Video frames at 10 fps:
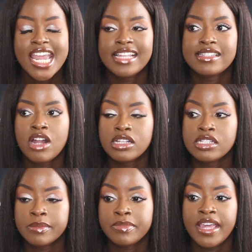It's not
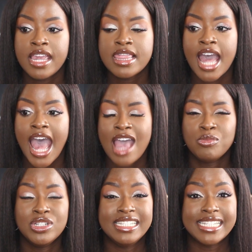something that I
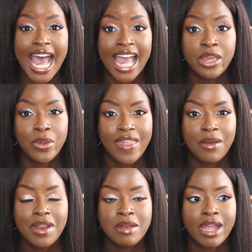would die
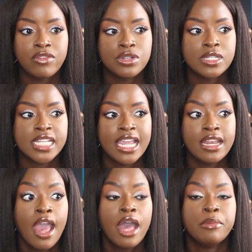without in my
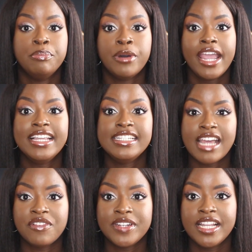routine, but it
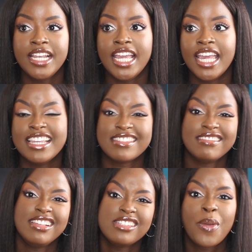definitely is,
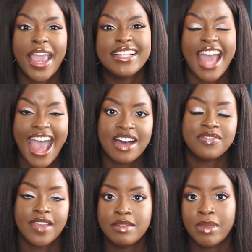it's okay to
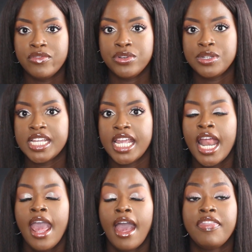have in my
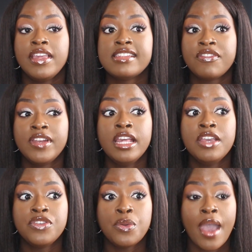routine. I think
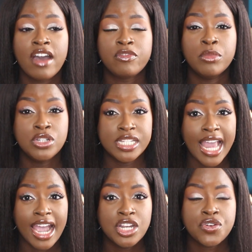definitely if you have more
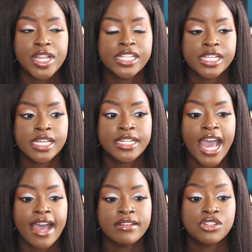dehydrated
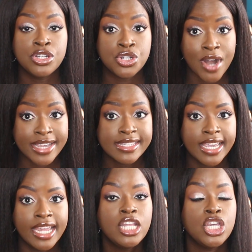and dry
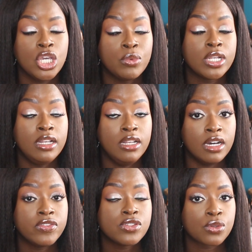skin, you would
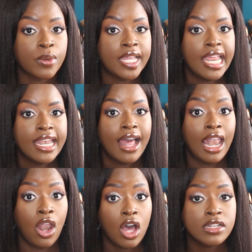love squalene a
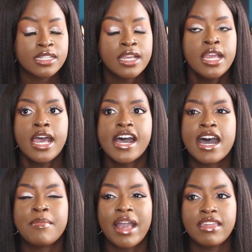lot.
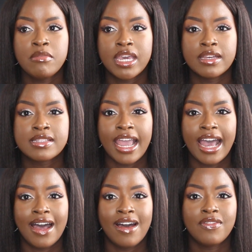I think because I
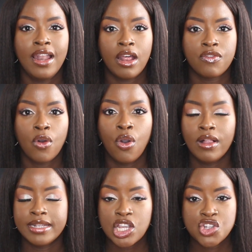have a lot of
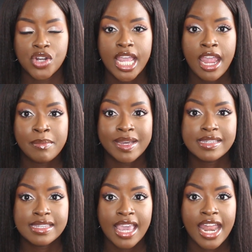oil naturally in my
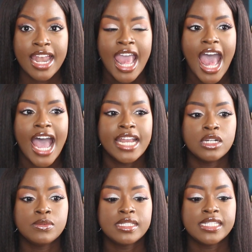skin, I
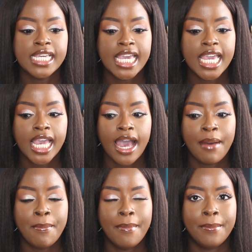don't see
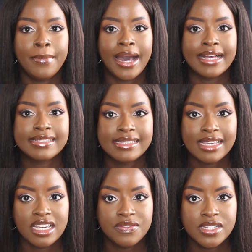a
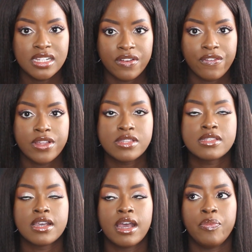massive difference
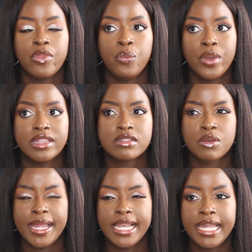with
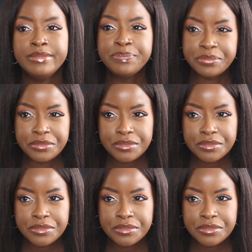squalene.